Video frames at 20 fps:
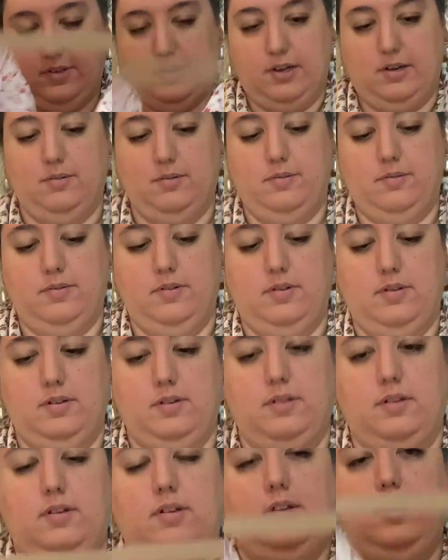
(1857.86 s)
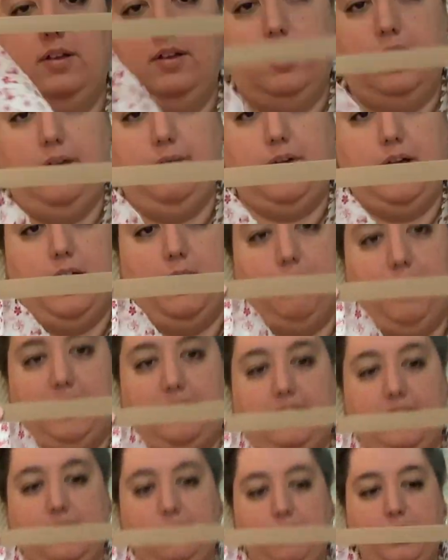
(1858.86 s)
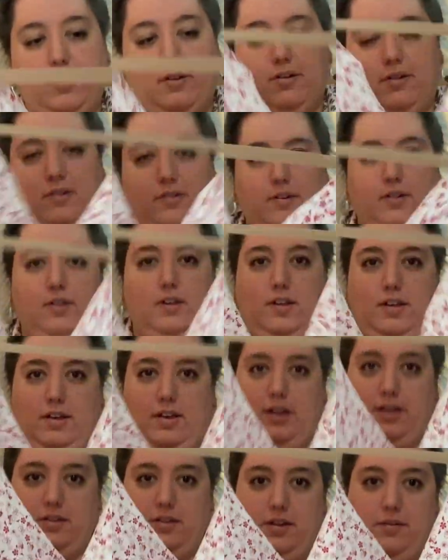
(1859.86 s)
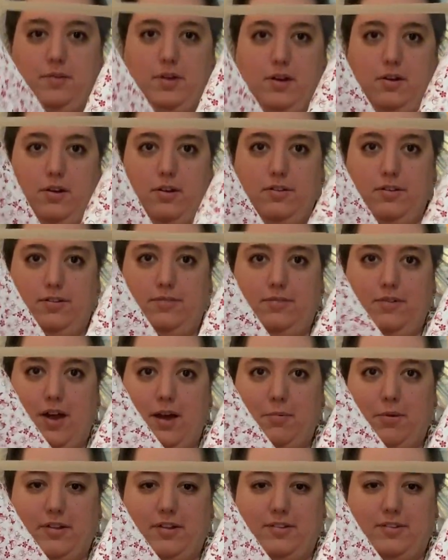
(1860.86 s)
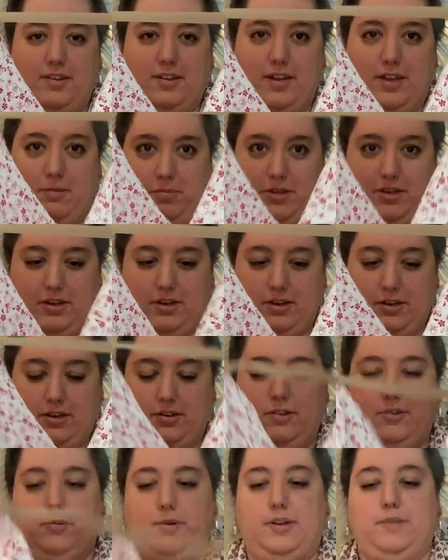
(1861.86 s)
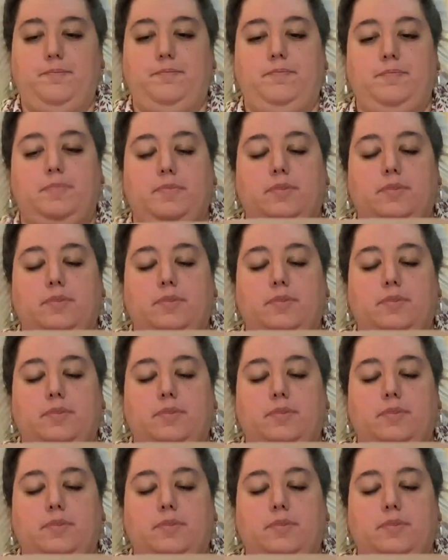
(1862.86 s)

So I've got my tape here, and then I've got all this fabric that's going to get pleated into it.